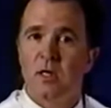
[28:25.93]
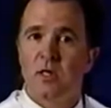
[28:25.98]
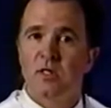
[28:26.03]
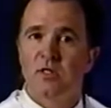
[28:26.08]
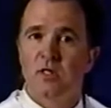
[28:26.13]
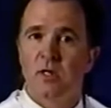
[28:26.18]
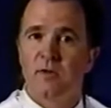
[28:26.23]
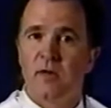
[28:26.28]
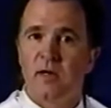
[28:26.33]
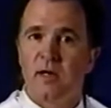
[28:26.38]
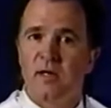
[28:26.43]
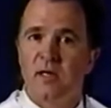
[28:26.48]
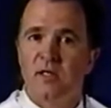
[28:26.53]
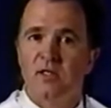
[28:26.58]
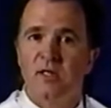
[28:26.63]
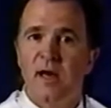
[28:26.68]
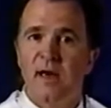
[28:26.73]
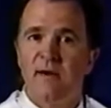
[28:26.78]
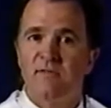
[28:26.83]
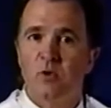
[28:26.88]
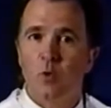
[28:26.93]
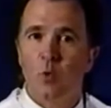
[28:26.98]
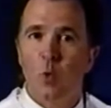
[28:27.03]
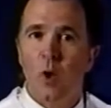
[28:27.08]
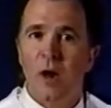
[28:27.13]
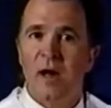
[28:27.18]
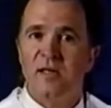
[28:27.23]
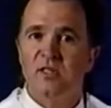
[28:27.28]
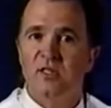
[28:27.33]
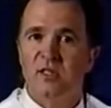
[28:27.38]
so that it doesn't have to
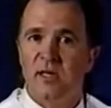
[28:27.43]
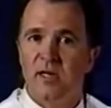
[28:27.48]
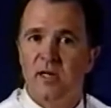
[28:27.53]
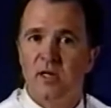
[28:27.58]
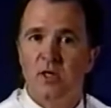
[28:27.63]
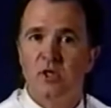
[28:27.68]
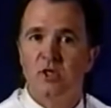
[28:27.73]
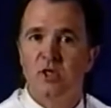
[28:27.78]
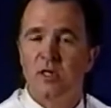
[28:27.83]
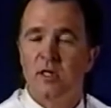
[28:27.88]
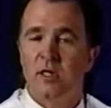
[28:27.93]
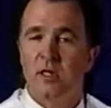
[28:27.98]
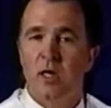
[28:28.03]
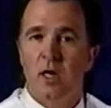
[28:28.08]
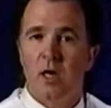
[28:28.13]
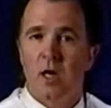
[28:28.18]
waste energy